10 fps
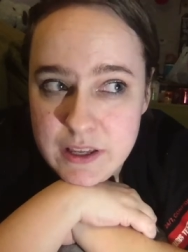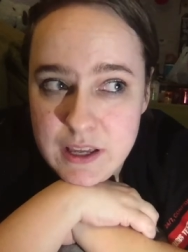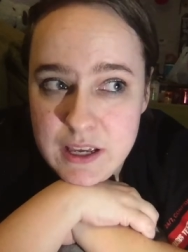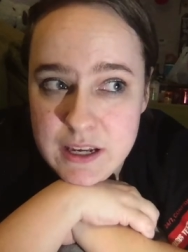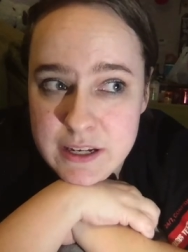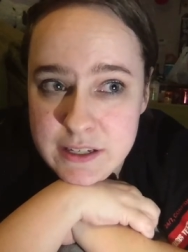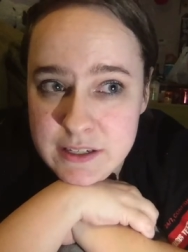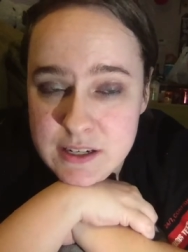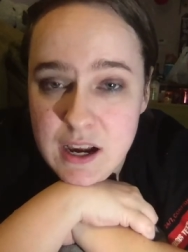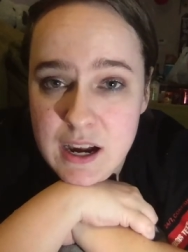
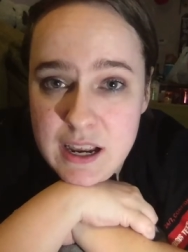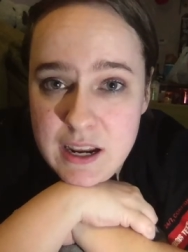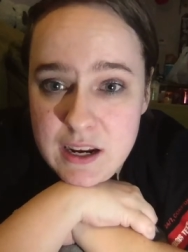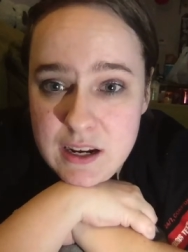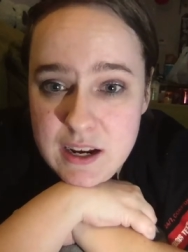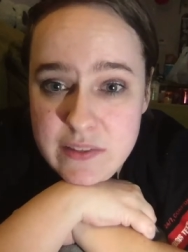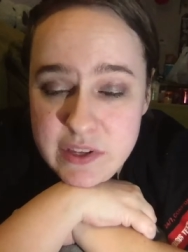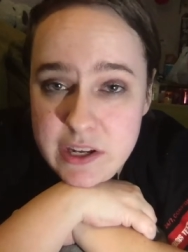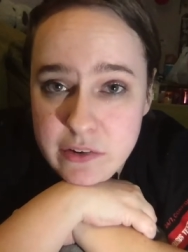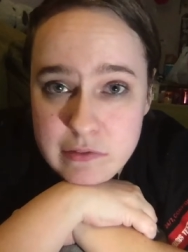and I had the
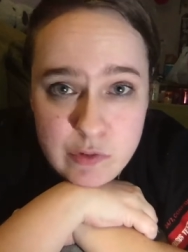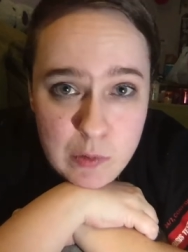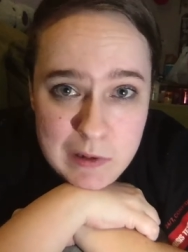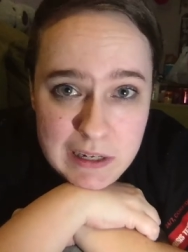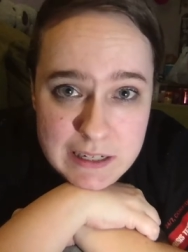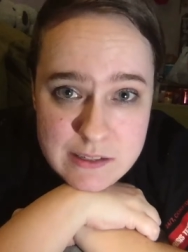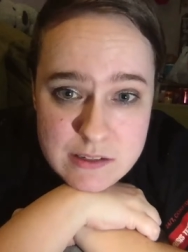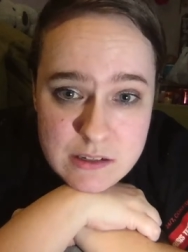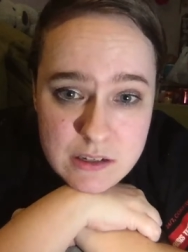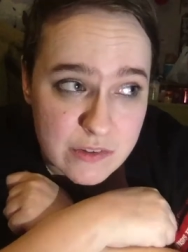heat on full
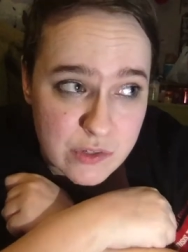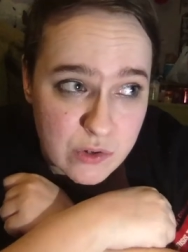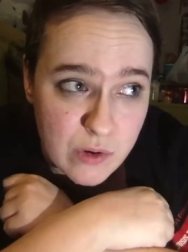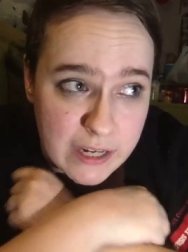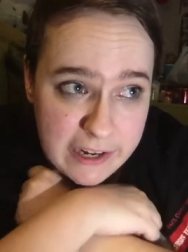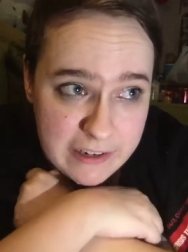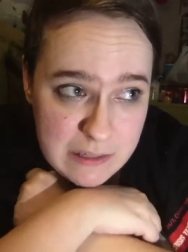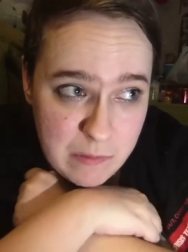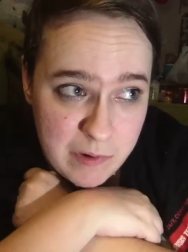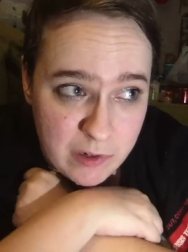blast so I carried
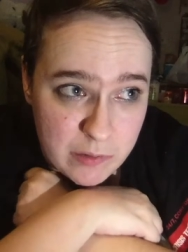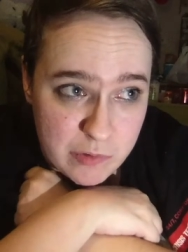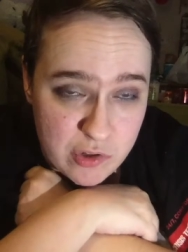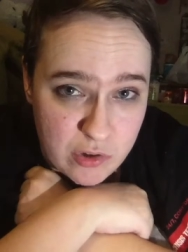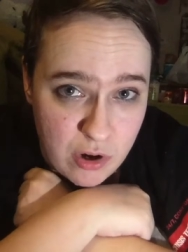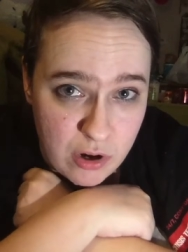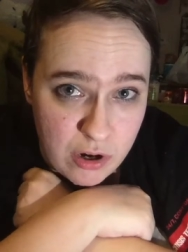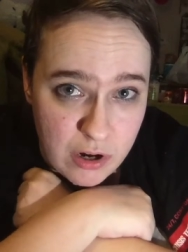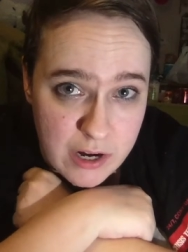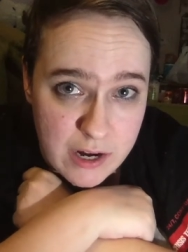them in my arms to the
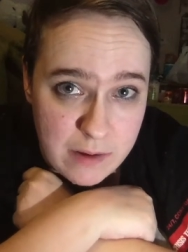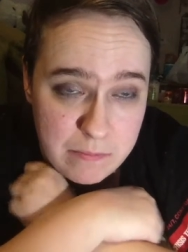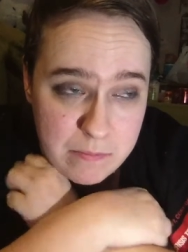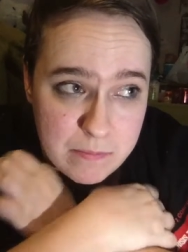car and I